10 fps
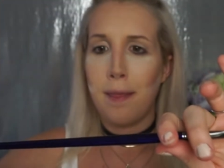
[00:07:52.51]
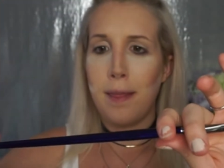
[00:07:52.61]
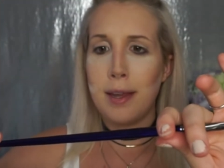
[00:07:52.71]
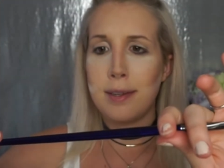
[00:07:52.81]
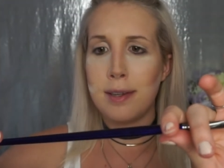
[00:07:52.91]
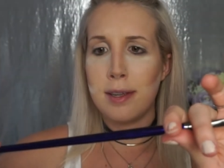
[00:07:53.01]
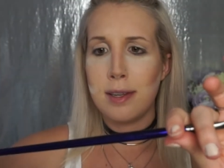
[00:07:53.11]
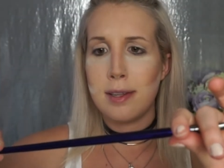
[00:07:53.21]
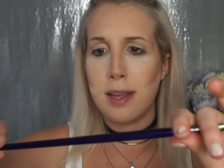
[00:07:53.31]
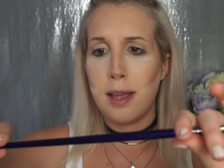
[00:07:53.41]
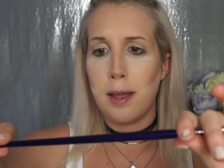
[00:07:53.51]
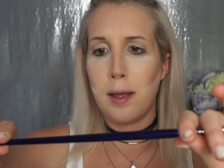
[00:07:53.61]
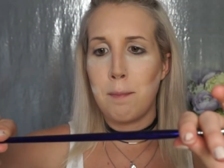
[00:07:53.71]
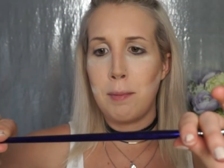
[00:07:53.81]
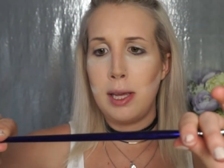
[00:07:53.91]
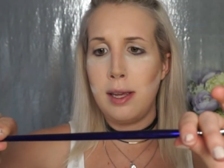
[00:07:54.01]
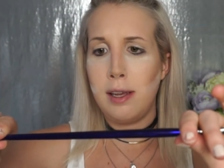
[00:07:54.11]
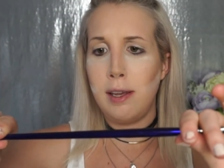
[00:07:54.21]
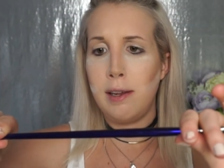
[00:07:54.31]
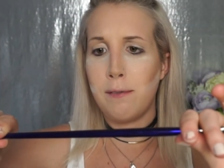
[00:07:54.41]
This is
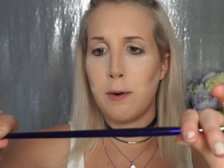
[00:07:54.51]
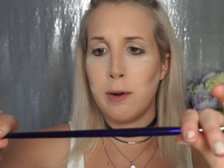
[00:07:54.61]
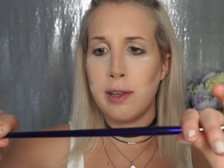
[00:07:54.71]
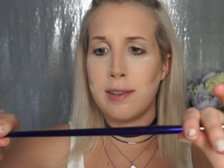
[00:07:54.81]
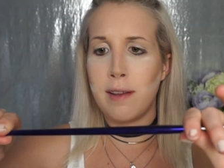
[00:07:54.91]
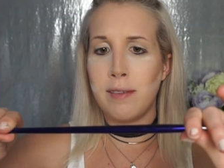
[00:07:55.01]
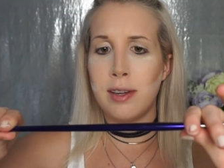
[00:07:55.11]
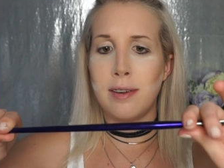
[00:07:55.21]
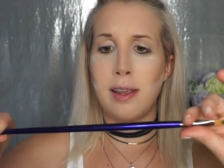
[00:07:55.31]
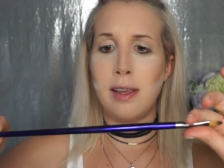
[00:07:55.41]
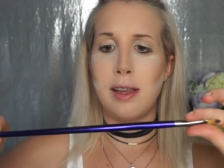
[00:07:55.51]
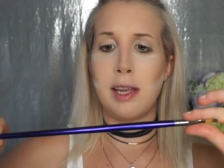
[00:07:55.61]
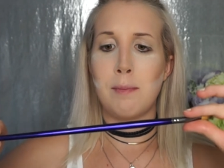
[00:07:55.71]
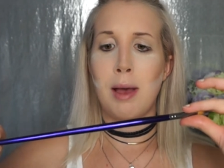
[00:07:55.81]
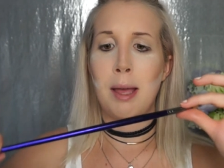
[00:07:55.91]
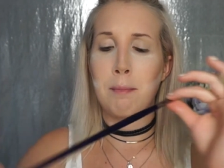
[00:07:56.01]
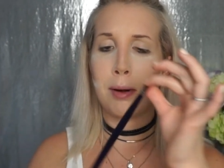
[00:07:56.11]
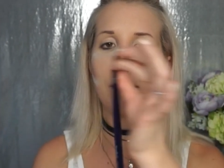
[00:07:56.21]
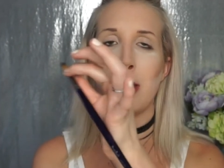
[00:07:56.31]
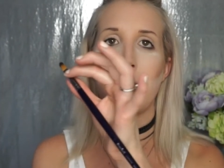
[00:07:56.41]
P47T by
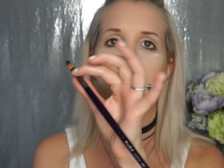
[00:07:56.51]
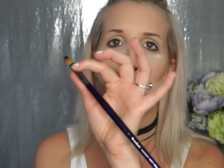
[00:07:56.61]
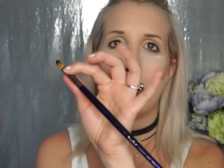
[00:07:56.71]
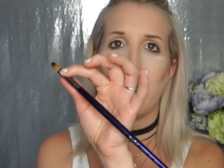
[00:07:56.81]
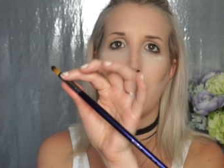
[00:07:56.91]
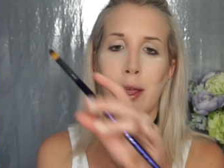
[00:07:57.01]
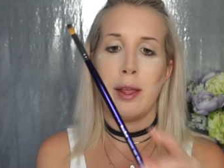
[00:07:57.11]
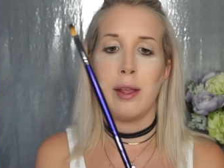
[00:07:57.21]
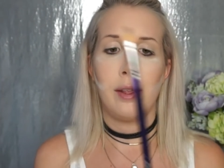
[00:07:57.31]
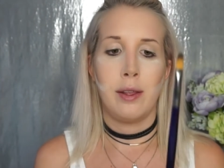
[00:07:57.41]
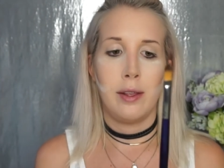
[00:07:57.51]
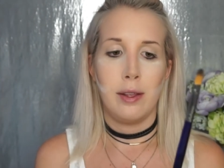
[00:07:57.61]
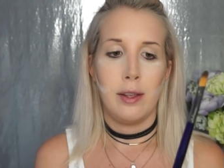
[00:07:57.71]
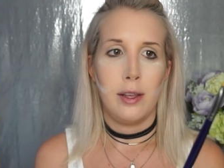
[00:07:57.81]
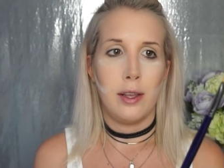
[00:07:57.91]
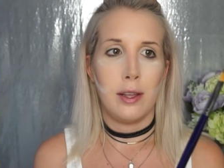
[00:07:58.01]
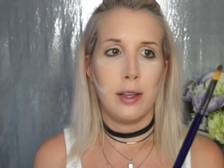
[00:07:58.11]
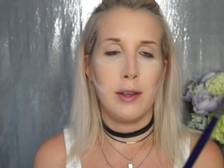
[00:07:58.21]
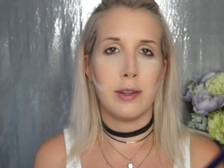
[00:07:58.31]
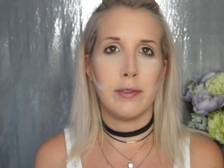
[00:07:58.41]
Premiere.
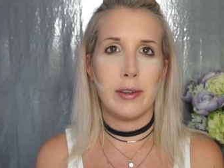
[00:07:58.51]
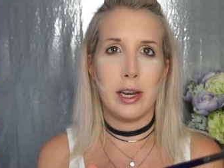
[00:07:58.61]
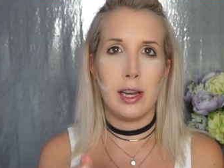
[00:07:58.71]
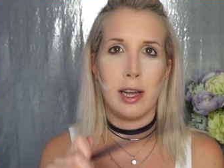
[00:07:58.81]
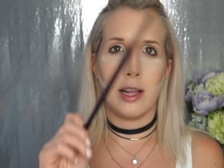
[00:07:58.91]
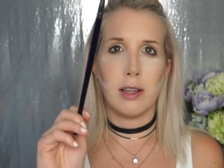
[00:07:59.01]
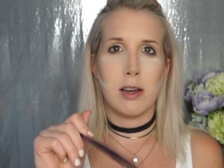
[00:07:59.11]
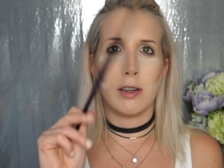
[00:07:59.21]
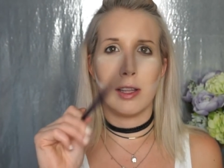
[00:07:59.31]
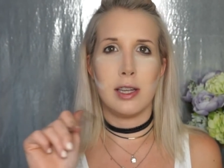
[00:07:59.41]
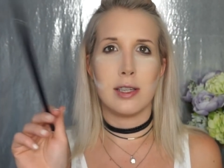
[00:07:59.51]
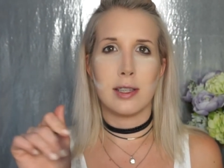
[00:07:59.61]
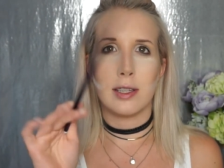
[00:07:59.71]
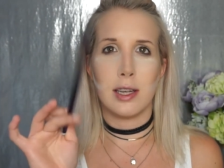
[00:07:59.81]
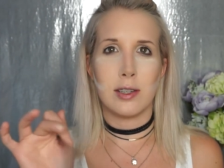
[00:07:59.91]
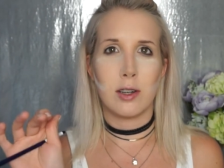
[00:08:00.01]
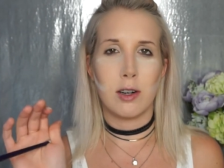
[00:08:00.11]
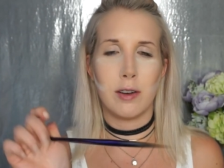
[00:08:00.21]
You know, it's funny how long these things are.